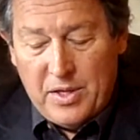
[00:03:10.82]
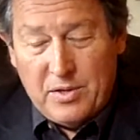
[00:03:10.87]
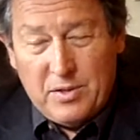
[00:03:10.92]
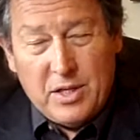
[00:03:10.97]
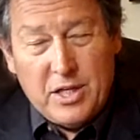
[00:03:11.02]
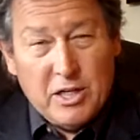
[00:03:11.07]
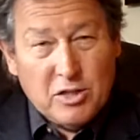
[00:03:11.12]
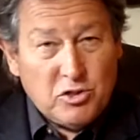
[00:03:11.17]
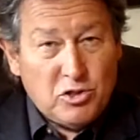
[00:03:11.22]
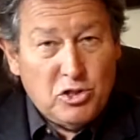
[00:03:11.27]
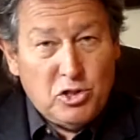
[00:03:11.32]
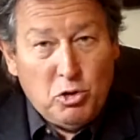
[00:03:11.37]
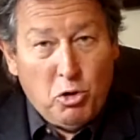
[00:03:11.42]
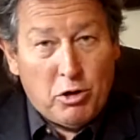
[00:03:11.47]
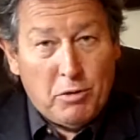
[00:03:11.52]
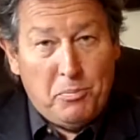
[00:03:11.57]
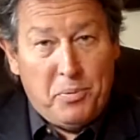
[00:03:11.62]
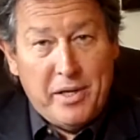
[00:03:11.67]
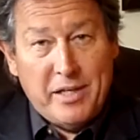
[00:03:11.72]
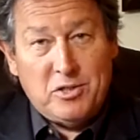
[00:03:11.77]
Here's the
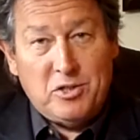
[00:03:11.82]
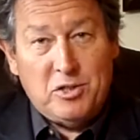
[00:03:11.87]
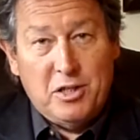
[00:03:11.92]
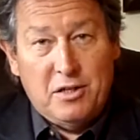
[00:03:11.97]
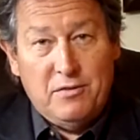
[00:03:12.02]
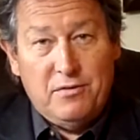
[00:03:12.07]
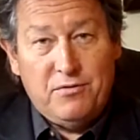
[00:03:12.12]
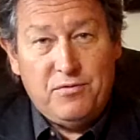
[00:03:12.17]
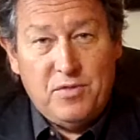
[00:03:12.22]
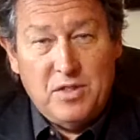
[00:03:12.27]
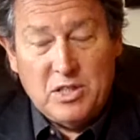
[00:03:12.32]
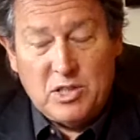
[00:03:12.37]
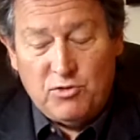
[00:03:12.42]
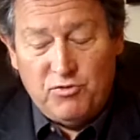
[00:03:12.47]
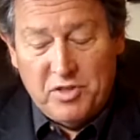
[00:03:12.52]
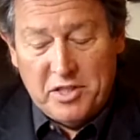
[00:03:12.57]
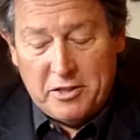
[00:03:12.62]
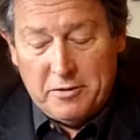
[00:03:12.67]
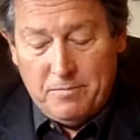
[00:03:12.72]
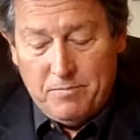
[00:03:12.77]
short pitch of this
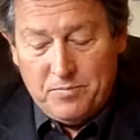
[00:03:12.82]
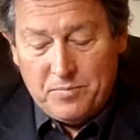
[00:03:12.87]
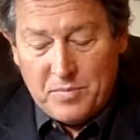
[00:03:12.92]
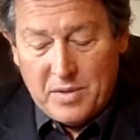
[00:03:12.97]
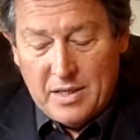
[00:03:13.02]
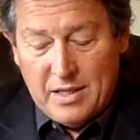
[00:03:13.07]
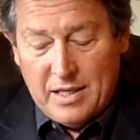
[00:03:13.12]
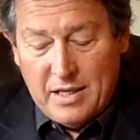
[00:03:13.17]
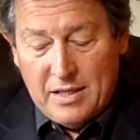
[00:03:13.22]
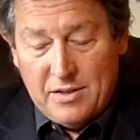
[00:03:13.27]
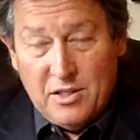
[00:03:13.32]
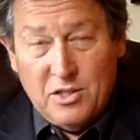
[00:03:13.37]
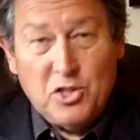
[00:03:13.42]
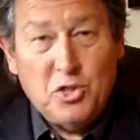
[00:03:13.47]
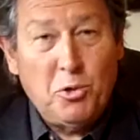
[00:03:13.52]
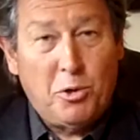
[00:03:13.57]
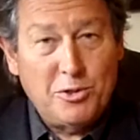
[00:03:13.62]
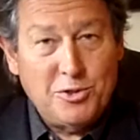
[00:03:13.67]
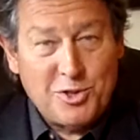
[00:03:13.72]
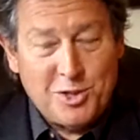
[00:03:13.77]
film, the
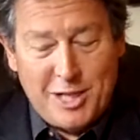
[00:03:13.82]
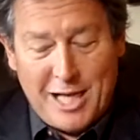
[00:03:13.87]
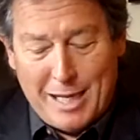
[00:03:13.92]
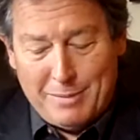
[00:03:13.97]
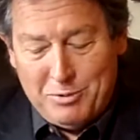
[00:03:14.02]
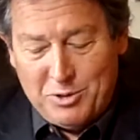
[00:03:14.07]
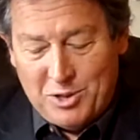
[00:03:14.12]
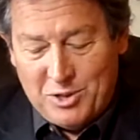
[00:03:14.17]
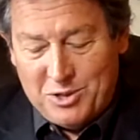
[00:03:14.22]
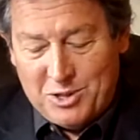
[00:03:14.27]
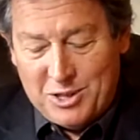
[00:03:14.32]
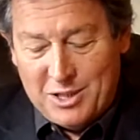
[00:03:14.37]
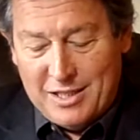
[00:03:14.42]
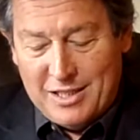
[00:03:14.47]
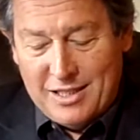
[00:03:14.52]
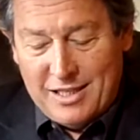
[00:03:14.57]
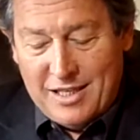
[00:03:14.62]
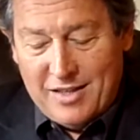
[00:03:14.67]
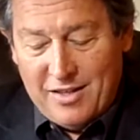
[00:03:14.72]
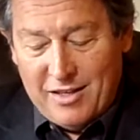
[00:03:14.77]
short synopsis.
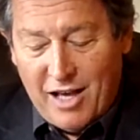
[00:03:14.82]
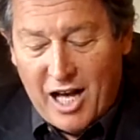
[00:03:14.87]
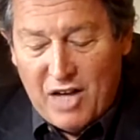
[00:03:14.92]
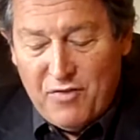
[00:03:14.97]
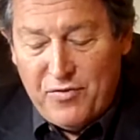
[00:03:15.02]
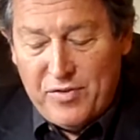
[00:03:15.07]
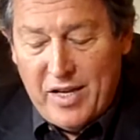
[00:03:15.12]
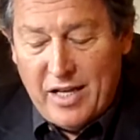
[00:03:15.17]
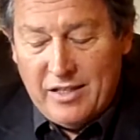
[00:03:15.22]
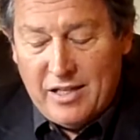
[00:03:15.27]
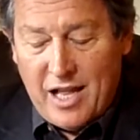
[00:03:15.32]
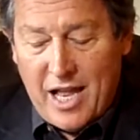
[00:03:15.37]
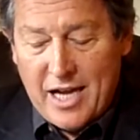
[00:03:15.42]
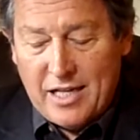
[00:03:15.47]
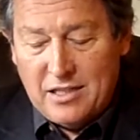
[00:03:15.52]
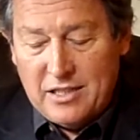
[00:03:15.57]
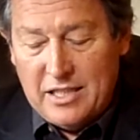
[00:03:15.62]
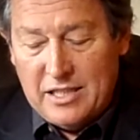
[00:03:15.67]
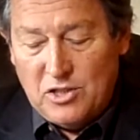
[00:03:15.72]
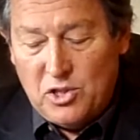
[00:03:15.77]
The often
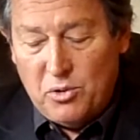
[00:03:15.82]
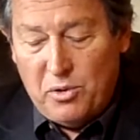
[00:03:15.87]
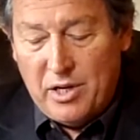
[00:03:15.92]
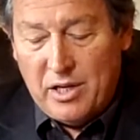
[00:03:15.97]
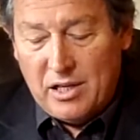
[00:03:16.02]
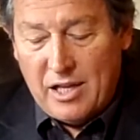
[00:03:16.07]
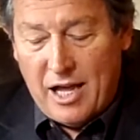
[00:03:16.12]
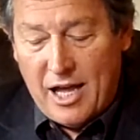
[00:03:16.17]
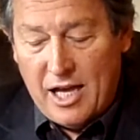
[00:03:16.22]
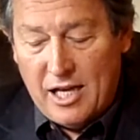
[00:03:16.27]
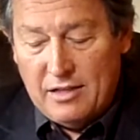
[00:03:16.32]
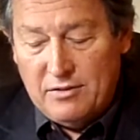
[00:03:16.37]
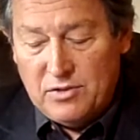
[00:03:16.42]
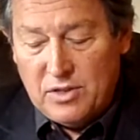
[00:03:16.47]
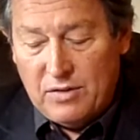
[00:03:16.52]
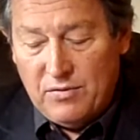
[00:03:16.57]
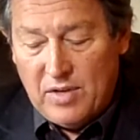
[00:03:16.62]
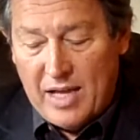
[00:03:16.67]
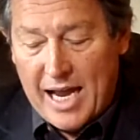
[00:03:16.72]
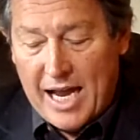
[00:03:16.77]
unlikely joint lives
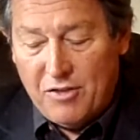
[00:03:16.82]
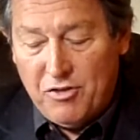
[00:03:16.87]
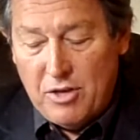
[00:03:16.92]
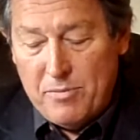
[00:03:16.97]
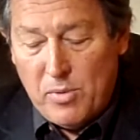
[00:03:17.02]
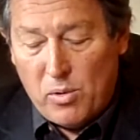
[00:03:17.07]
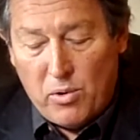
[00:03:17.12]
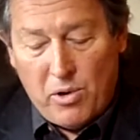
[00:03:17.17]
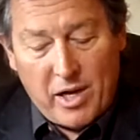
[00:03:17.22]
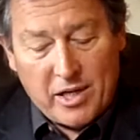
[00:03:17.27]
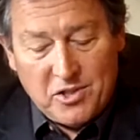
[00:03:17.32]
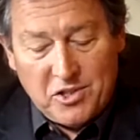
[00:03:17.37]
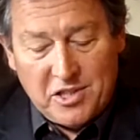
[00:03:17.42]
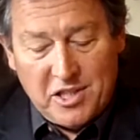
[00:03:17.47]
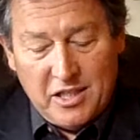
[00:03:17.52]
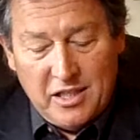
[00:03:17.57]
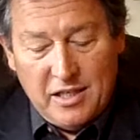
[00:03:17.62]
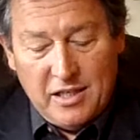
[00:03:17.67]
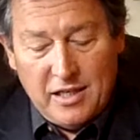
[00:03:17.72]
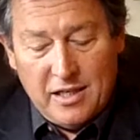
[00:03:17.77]
of Kathy
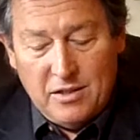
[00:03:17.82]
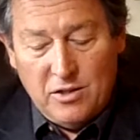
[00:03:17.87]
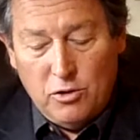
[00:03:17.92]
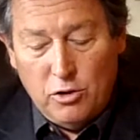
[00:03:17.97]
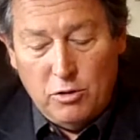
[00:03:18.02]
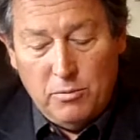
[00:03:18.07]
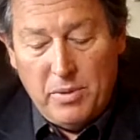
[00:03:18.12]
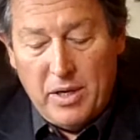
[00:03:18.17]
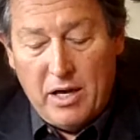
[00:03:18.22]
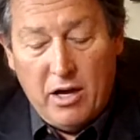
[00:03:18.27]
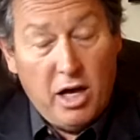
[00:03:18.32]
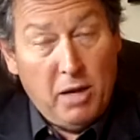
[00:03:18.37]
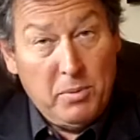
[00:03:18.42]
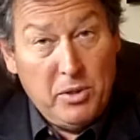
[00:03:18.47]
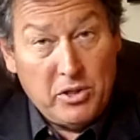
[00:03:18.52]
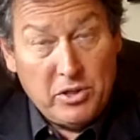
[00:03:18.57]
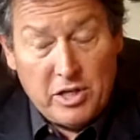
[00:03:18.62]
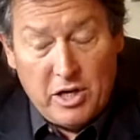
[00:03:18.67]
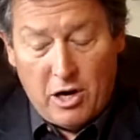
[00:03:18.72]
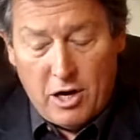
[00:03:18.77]
Morosky and
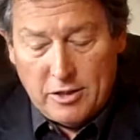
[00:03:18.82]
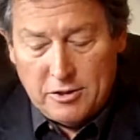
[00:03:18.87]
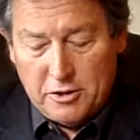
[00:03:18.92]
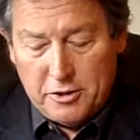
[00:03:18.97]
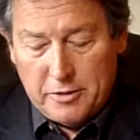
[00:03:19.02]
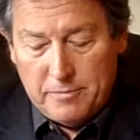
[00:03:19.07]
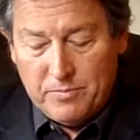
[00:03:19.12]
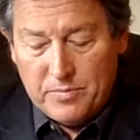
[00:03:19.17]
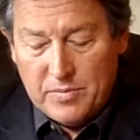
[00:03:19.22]
Hubbell Gardner